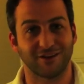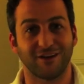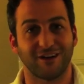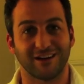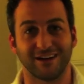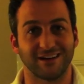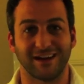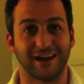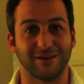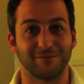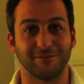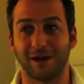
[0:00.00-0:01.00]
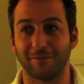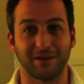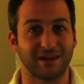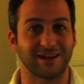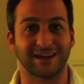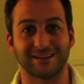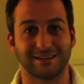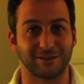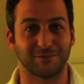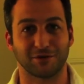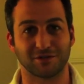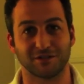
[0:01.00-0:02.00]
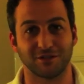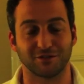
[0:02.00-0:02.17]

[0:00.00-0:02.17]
on and not be connected to the person